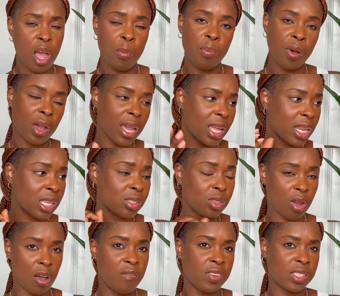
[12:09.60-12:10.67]
But it is
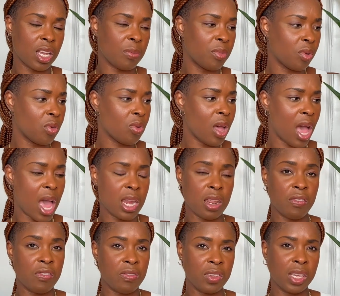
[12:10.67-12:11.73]
comfortable and
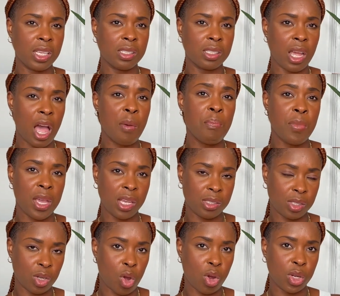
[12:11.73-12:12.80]
it feels
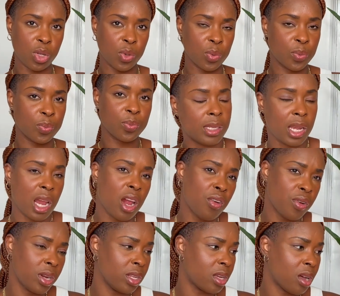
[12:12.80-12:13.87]
amazing on you. They are
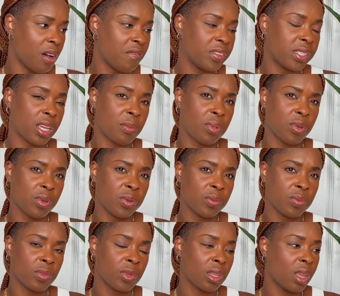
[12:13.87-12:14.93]
really comfortable,
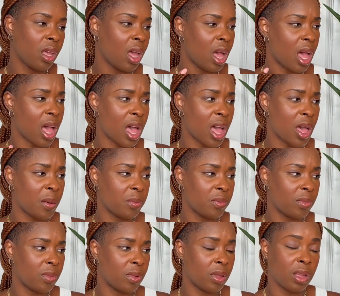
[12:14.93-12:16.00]

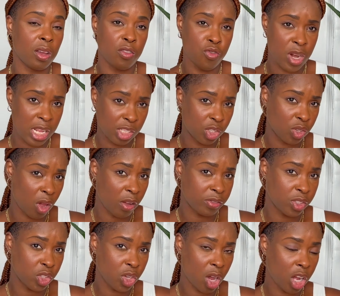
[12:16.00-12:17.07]
um, really soft
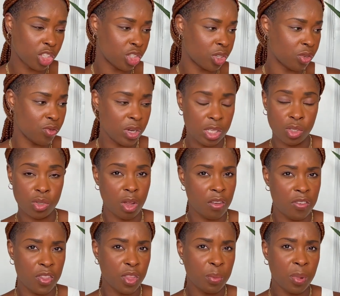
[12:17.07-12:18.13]
to touch, really
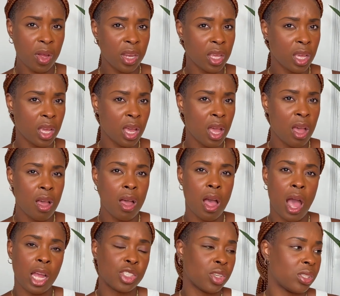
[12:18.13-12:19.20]
soft on the body.
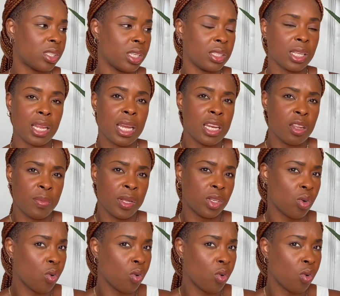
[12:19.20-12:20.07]
I just think they're a little bit